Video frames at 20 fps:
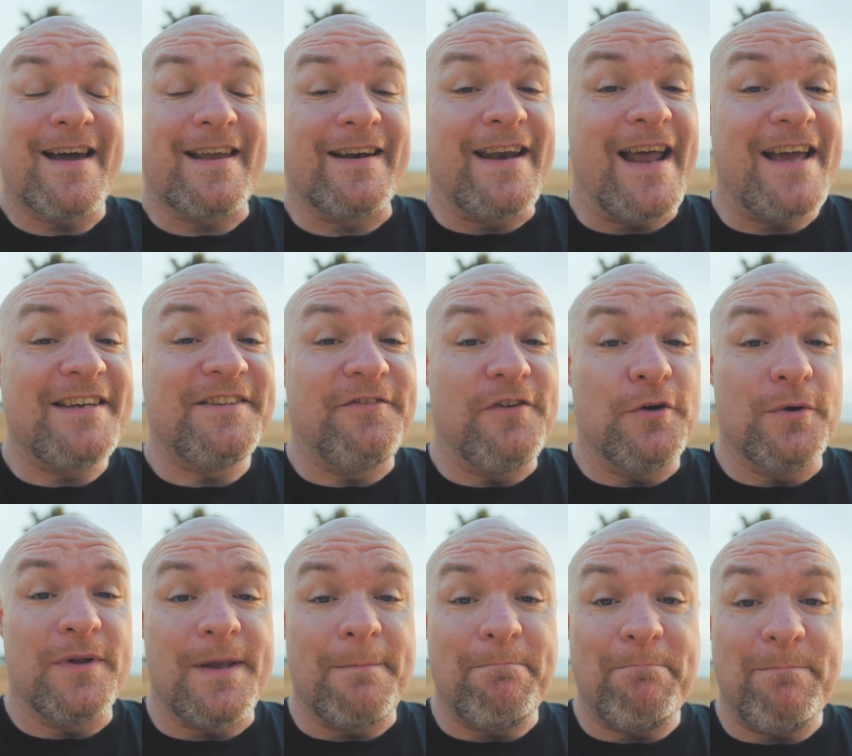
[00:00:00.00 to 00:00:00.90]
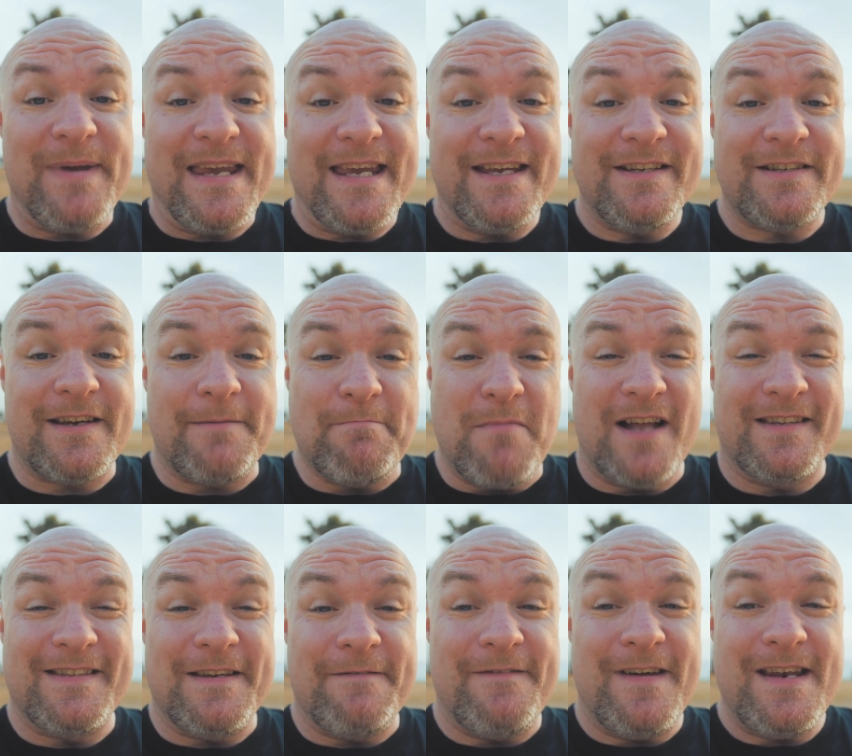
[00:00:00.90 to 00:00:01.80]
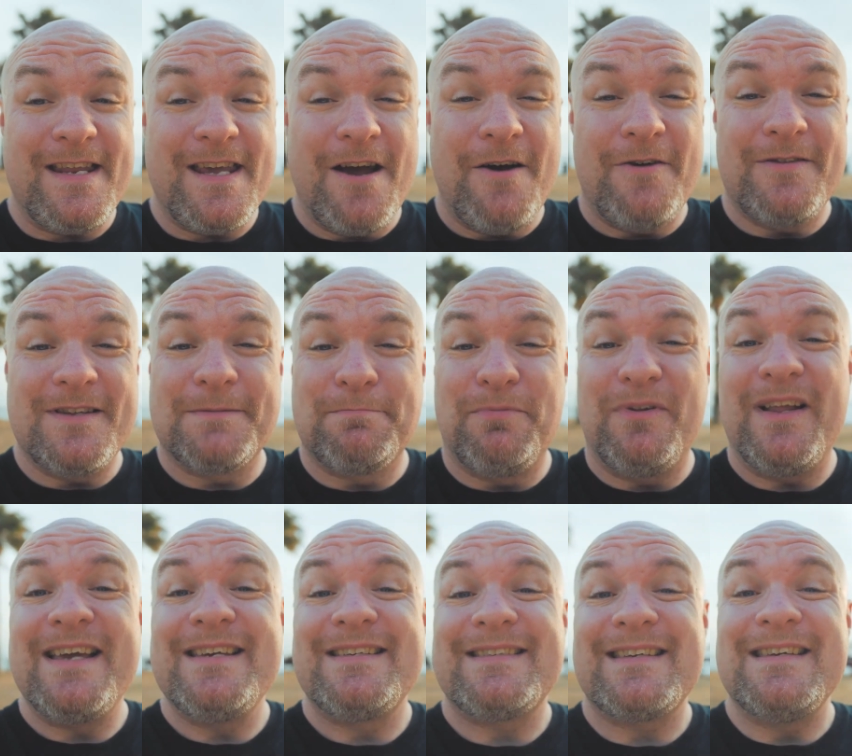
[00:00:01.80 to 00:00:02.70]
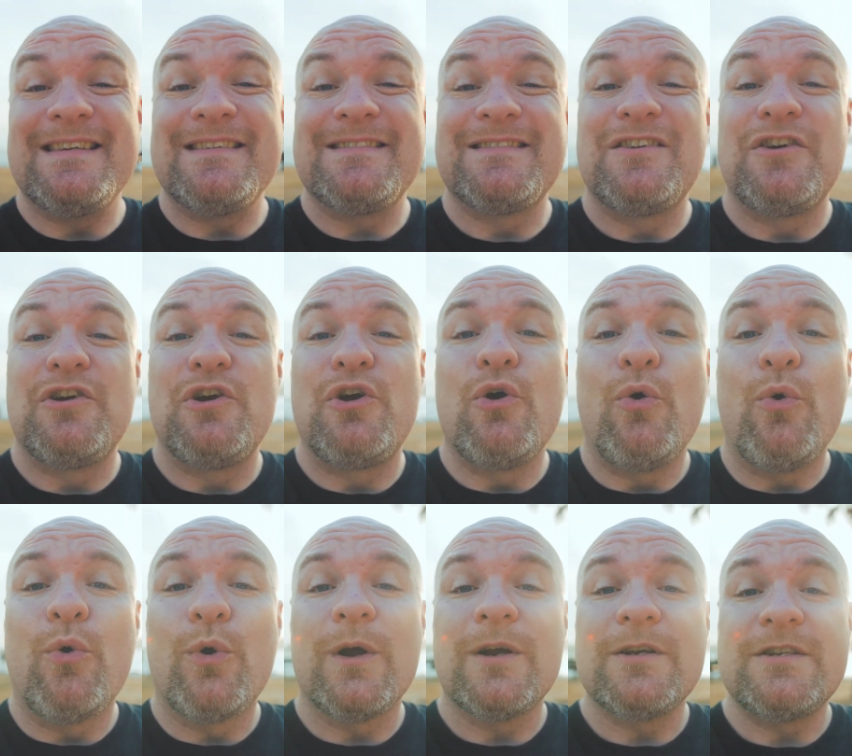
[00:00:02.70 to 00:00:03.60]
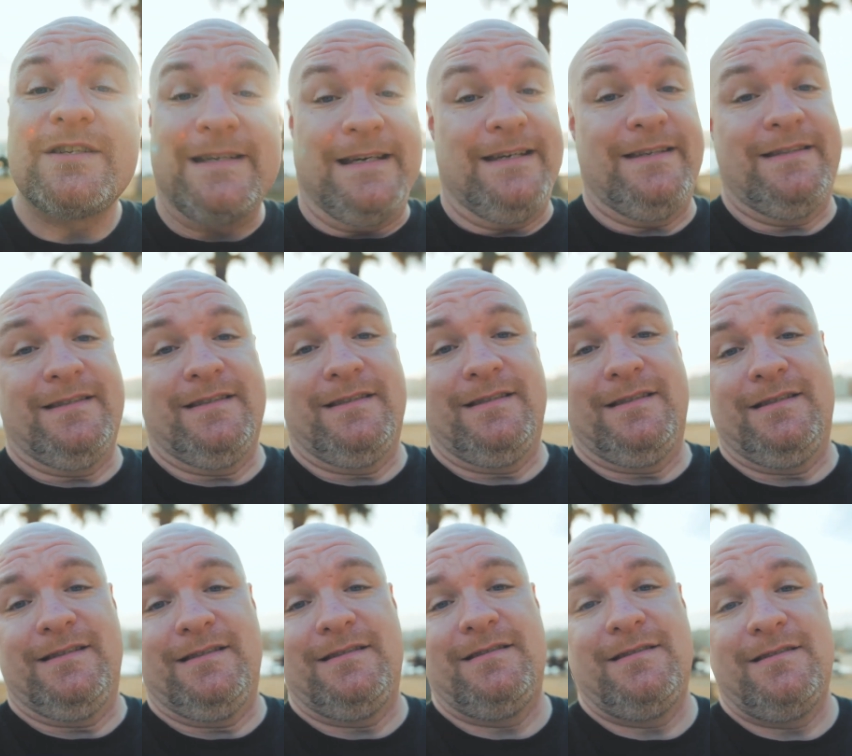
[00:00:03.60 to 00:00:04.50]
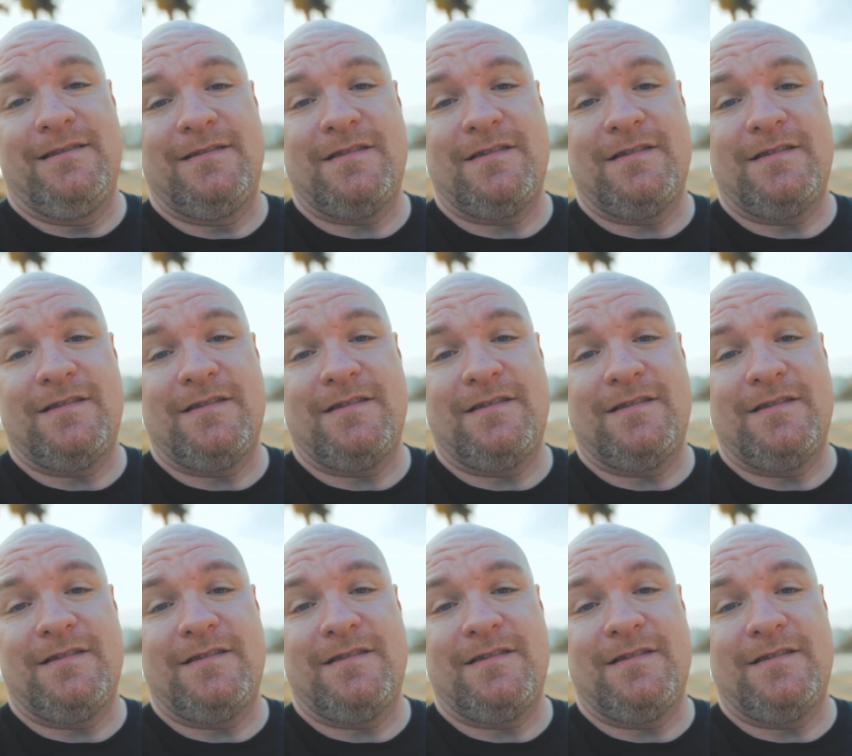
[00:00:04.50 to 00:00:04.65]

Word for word: Got a nice view of the beach at Montevideo. This place is gorgeous.